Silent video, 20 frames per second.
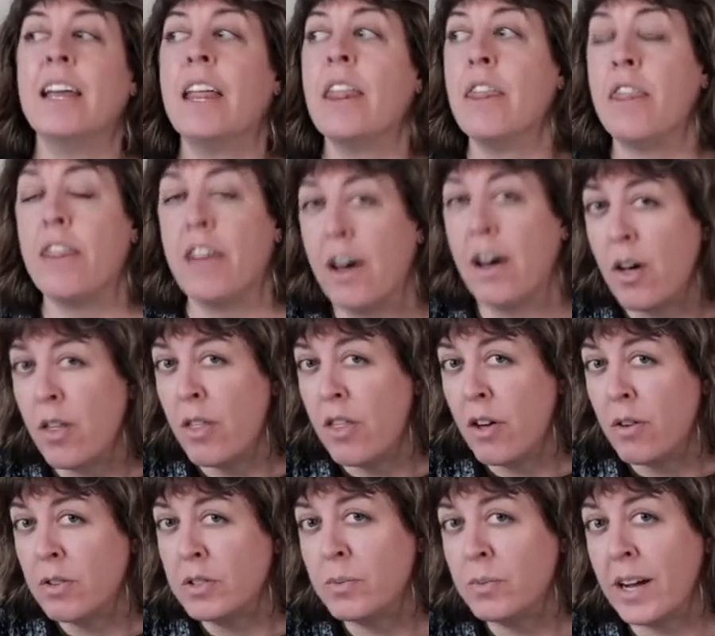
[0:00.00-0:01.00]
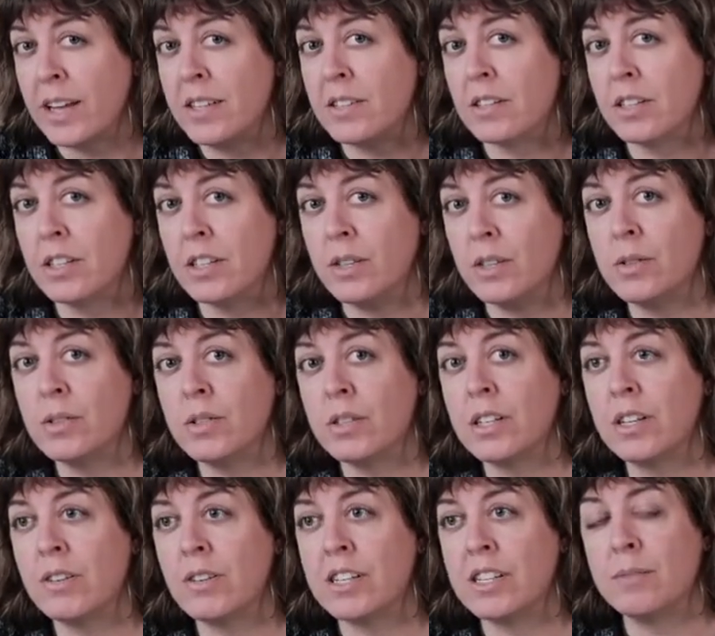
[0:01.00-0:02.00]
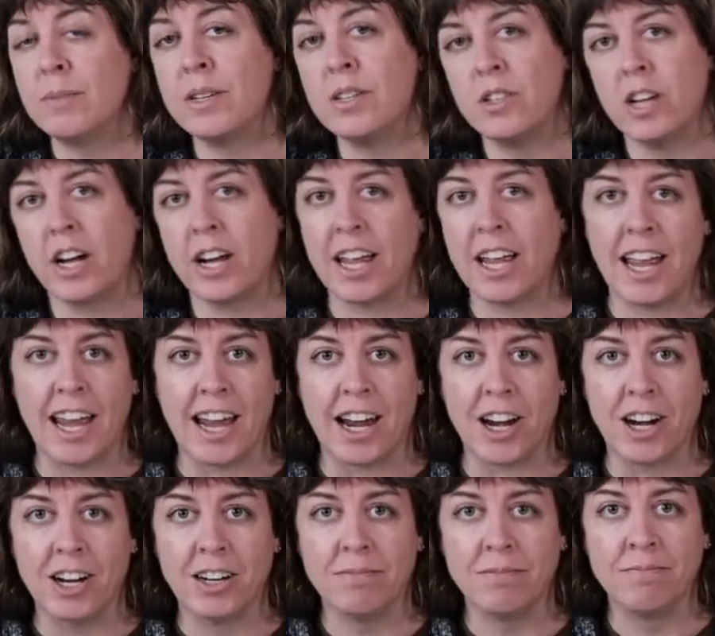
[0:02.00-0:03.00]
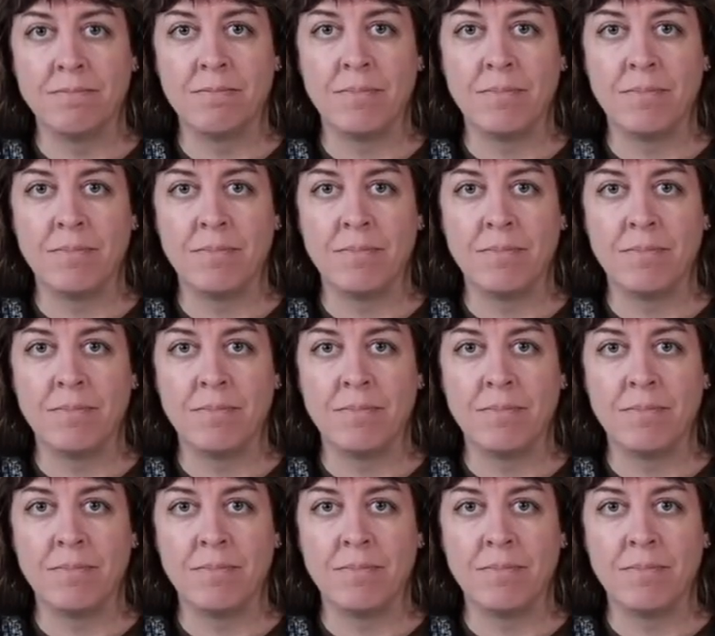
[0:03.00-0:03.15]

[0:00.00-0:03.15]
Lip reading: Those wines are usually going to be Jacquard,